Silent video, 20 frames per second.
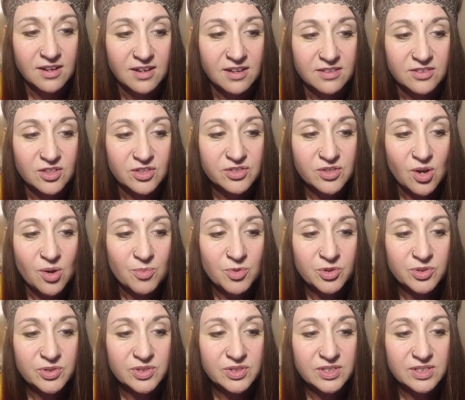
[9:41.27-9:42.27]
There's
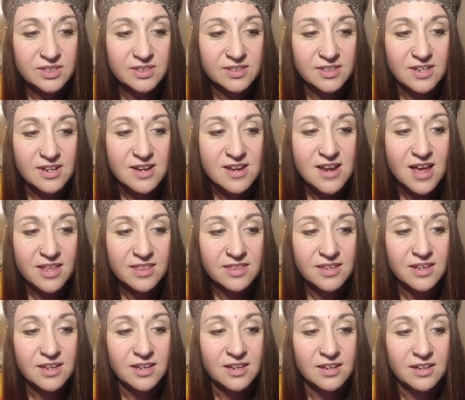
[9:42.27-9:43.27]
almost
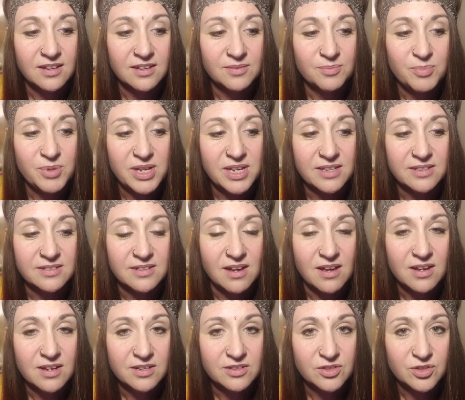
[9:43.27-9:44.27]
nothing being
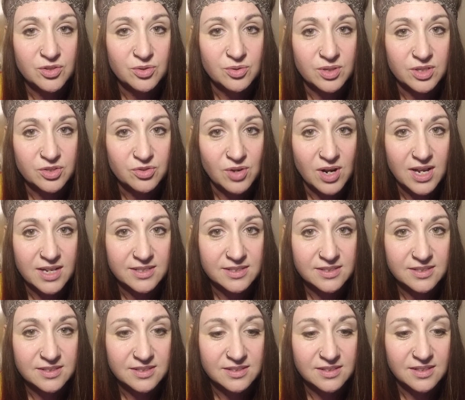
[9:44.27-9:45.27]
done to
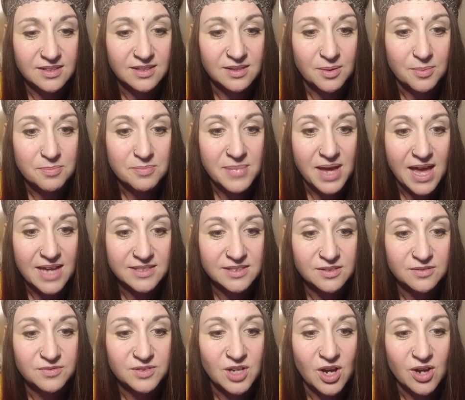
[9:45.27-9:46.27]
address the
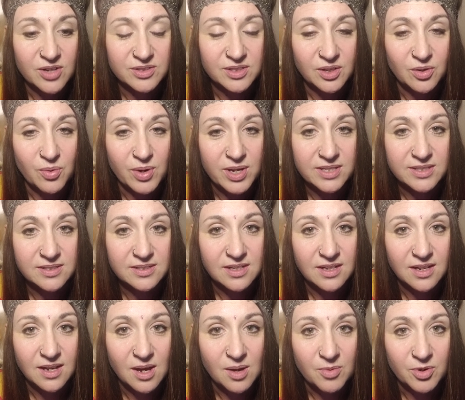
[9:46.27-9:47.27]
massive toxic waste and
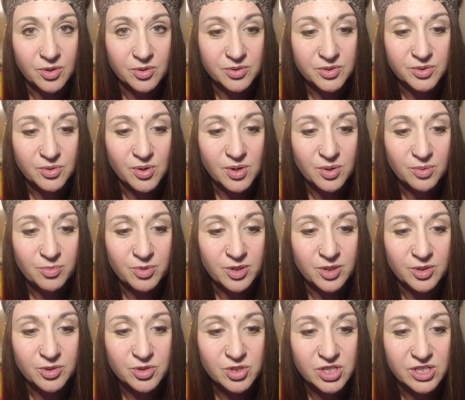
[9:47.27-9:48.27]
chemical soil
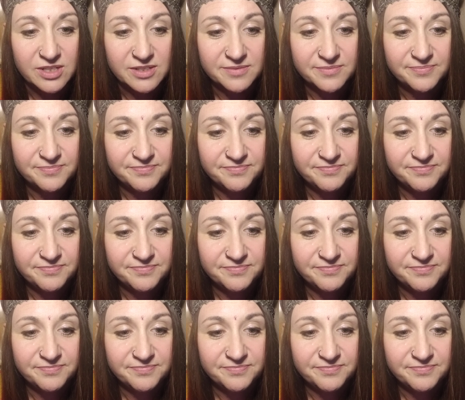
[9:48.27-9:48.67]
pollution.